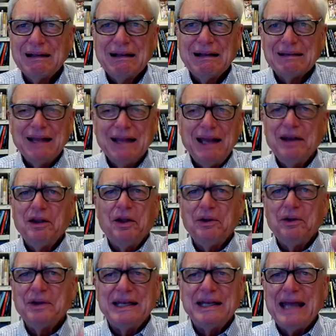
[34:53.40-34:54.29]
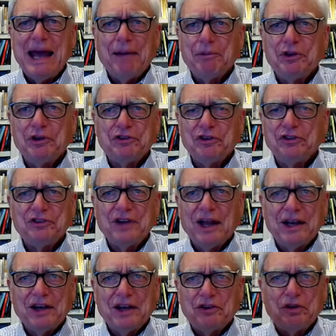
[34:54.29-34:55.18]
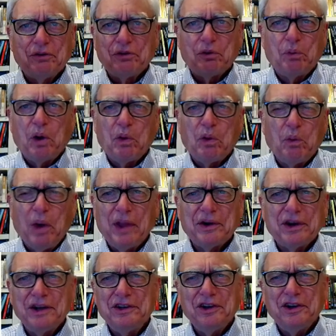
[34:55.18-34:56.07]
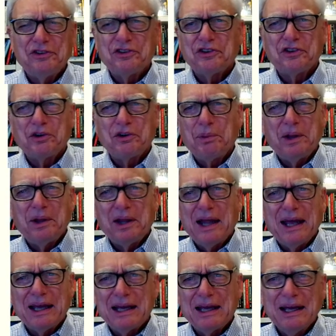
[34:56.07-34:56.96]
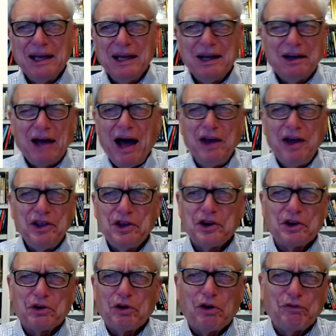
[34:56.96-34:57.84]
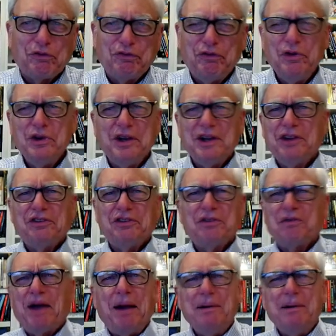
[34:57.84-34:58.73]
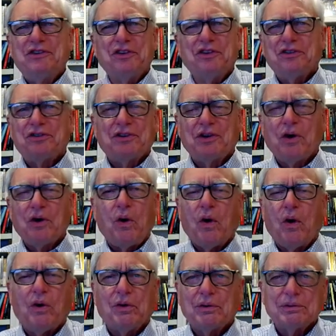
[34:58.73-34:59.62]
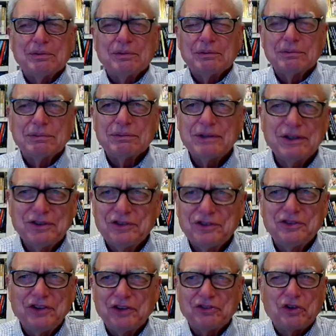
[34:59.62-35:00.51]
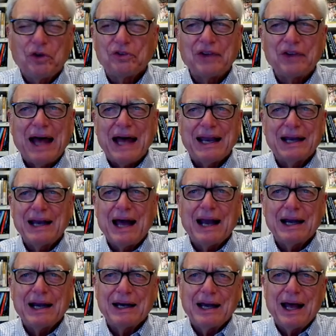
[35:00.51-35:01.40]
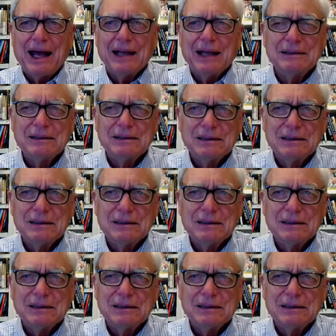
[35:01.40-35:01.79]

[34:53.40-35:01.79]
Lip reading: let alone the damage it's done in terms of what weather conditions going to be like, how you're going to grow food in these environments, just the whole, it just goes on and on and on.